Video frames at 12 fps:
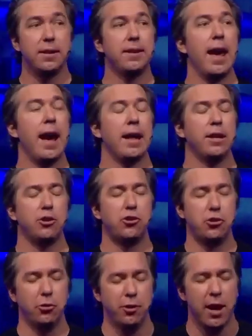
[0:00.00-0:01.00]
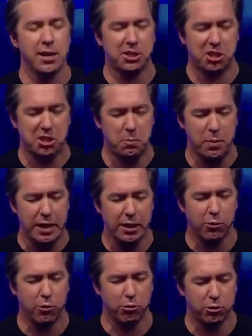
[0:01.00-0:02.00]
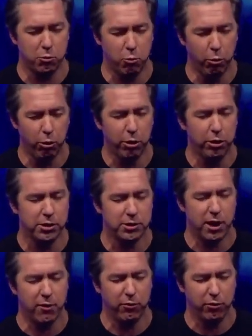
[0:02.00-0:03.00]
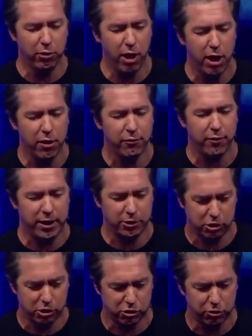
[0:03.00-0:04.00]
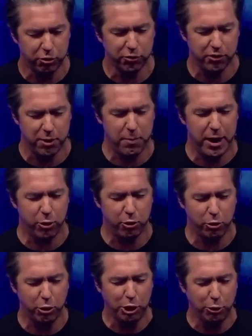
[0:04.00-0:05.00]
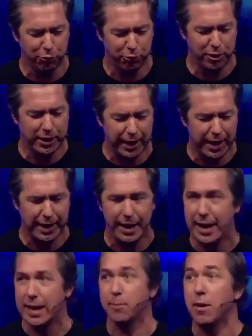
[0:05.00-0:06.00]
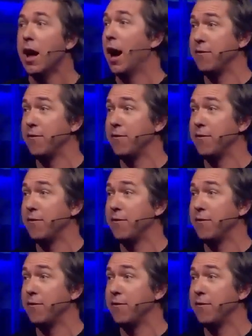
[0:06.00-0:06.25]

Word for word: Dad, do not speak those words of love and truth about who you think I am.